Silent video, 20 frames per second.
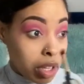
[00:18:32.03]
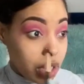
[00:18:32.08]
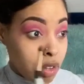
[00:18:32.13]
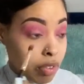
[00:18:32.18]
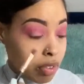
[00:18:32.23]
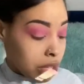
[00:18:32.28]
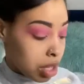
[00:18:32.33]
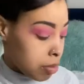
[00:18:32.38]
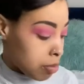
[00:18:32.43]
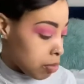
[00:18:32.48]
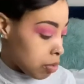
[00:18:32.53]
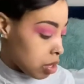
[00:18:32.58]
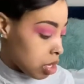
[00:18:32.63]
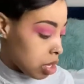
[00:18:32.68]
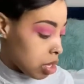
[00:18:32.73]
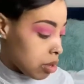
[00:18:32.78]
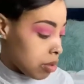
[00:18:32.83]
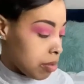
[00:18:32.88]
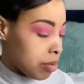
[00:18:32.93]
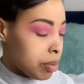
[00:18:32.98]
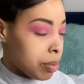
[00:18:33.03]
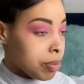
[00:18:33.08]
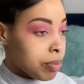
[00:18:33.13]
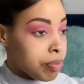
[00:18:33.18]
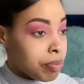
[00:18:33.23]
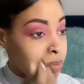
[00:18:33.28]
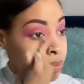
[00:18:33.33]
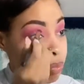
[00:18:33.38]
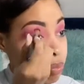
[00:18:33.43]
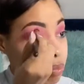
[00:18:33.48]
really pretty.
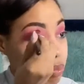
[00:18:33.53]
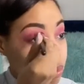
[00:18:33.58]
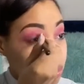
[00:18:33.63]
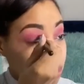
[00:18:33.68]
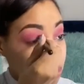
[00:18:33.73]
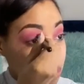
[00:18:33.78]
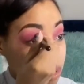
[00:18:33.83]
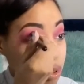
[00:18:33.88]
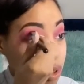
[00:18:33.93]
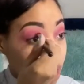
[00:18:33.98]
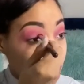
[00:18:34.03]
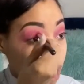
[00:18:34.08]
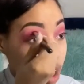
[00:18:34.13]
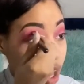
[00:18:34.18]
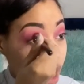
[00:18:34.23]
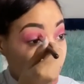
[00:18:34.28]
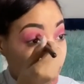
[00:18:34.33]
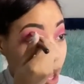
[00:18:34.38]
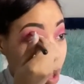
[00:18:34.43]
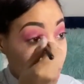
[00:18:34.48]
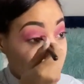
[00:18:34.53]
Like a hot